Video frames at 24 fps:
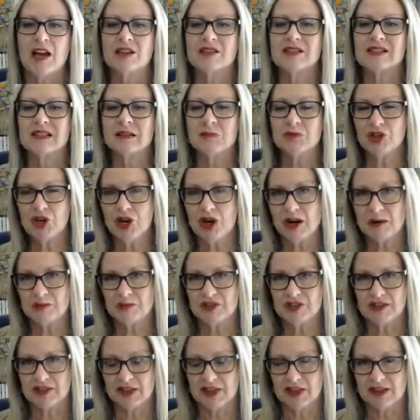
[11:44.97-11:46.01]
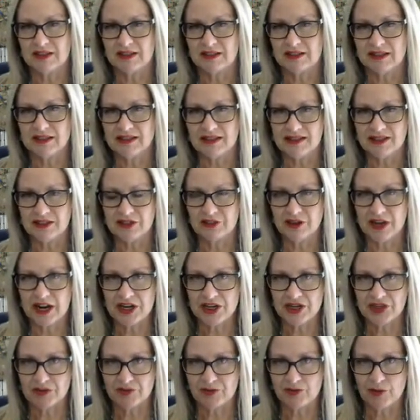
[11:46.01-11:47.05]
sometimes
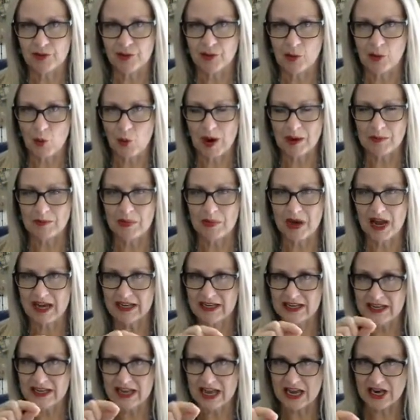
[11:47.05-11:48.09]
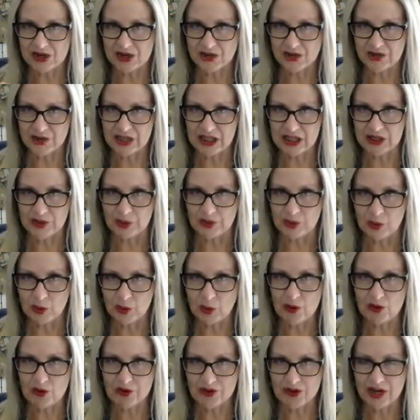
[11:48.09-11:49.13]
consideration for one party entering into a
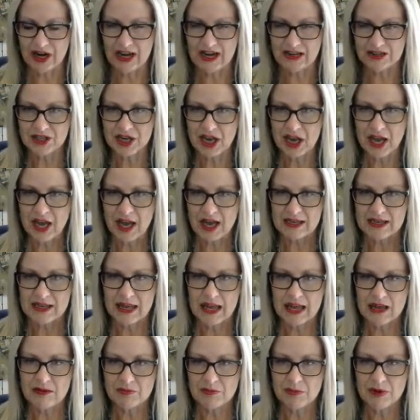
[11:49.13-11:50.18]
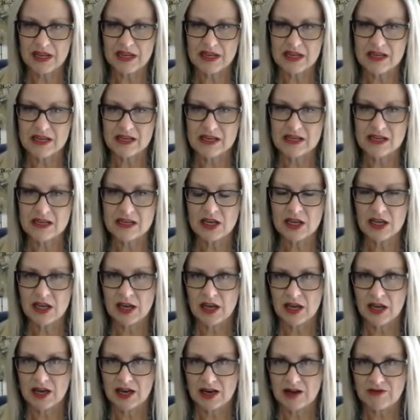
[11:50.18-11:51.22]
contract can be
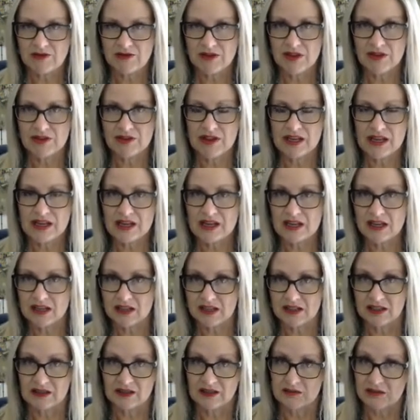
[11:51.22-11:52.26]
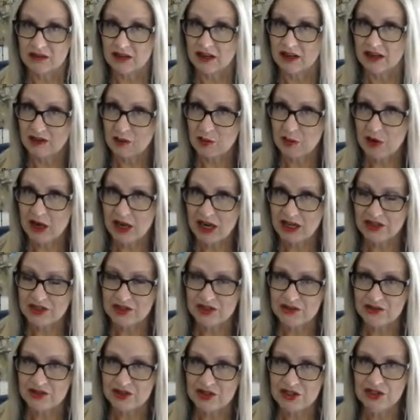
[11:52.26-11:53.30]
that the other party
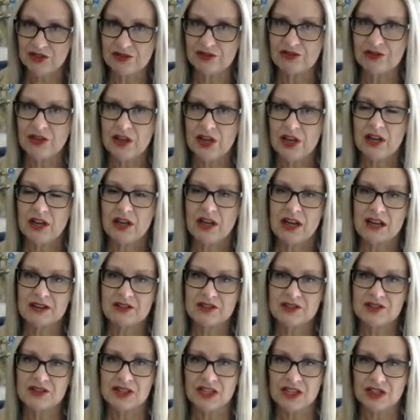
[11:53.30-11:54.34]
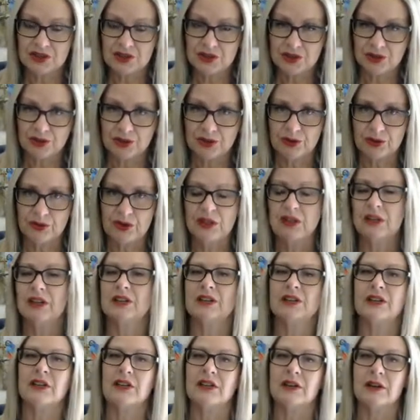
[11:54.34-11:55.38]
to the deal enters into
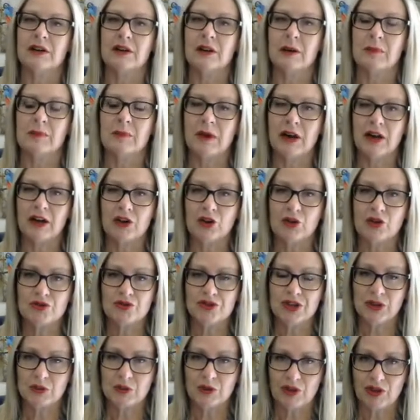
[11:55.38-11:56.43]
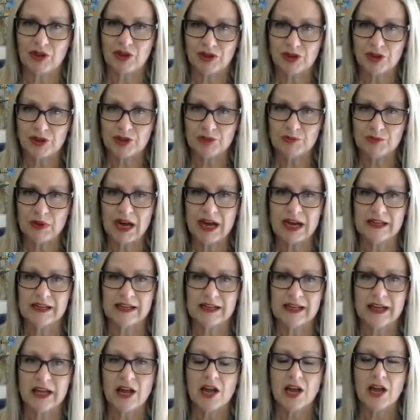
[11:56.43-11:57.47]
a contract with a third
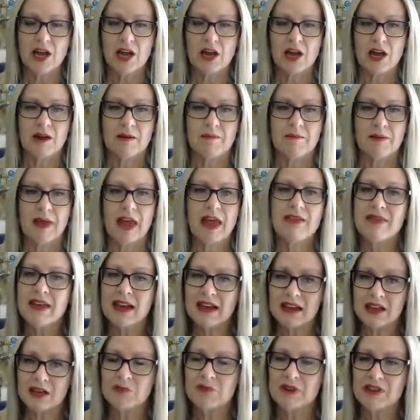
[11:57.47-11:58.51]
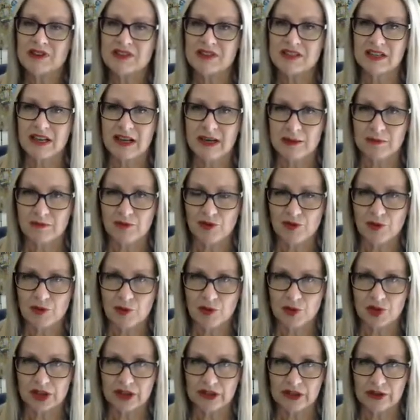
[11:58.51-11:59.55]
party, and that can be the same
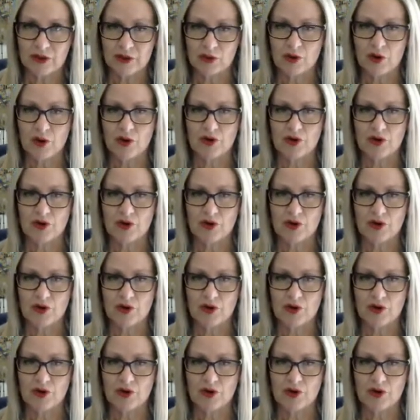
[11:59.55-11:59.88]
for collateral